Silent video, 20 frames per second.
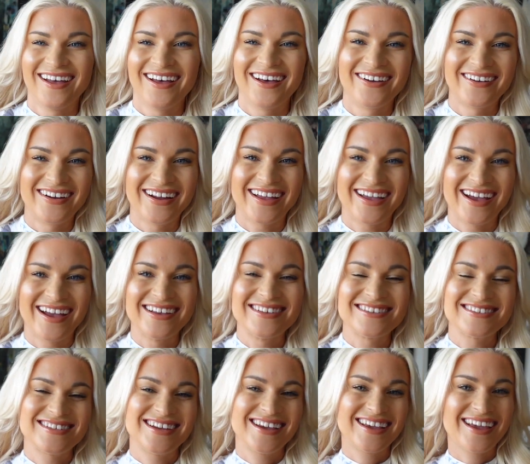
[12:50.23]
All right,
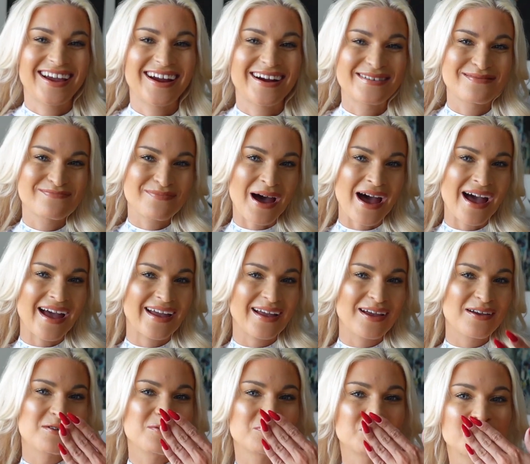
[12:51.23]
guys, take care.
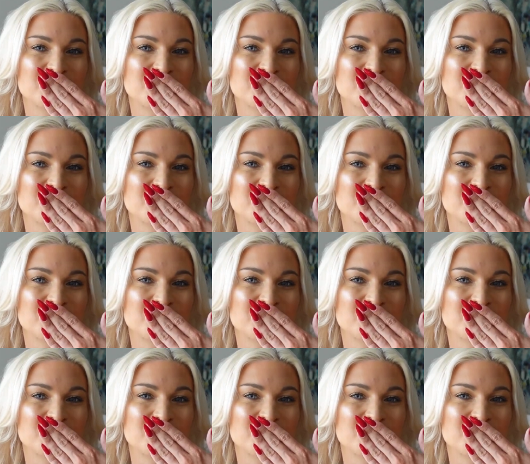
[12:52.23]
Bye.